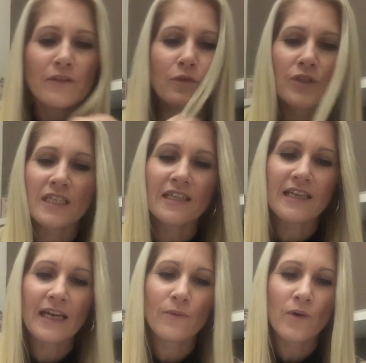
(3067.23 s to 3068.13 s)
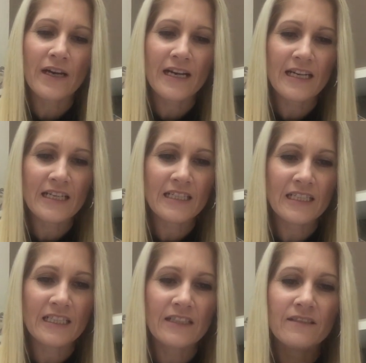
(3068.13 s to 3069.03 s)
14 count white
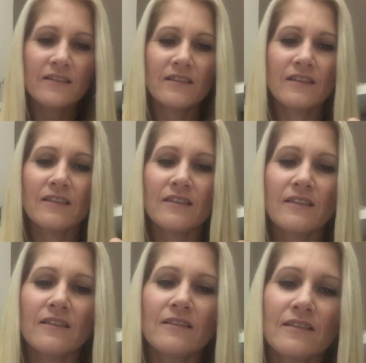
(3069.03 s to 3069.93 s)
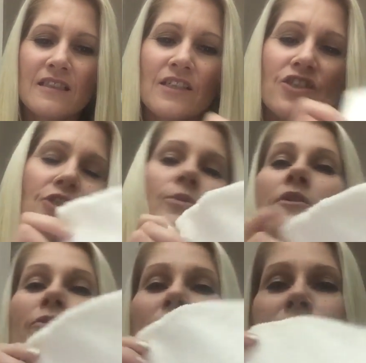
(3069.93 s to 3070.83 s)
Ada, stitch 2
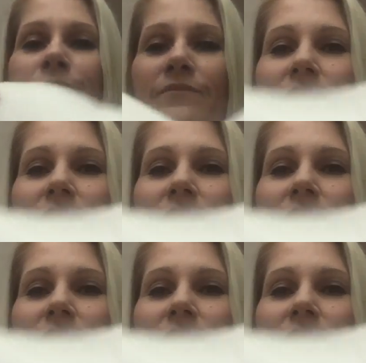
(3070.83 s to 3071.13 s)
over 1.